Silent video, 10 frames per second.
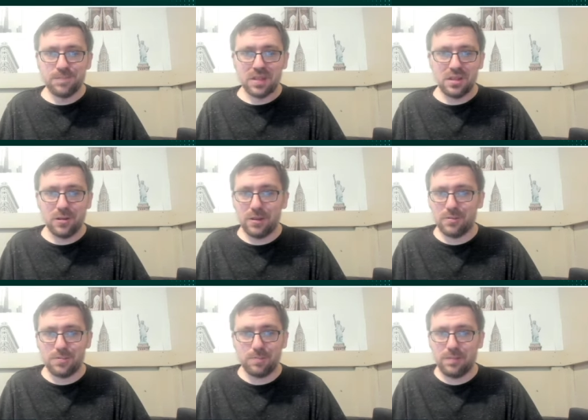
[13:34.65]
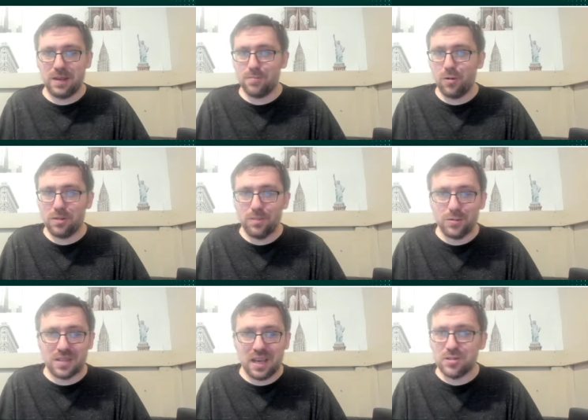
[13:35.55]
You know, he was paid more than
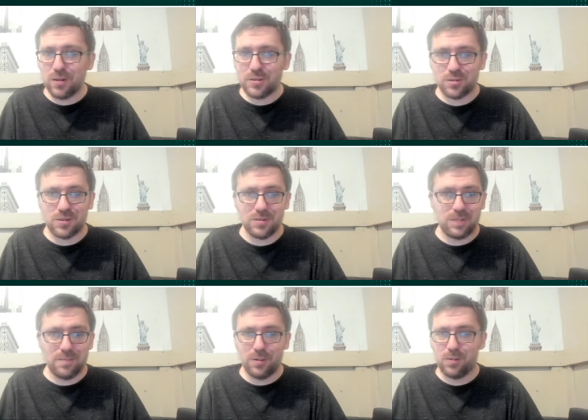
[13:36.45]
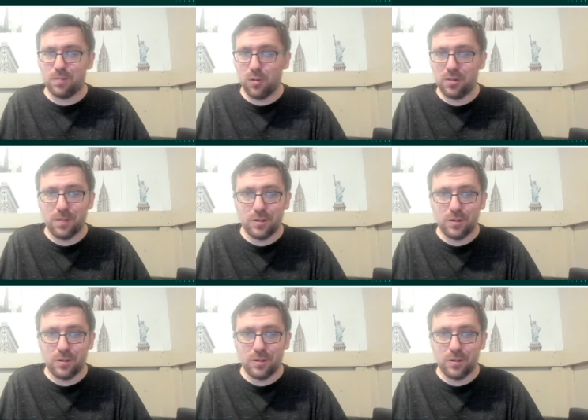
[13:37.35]
most edge rushers. He was paid more, more than most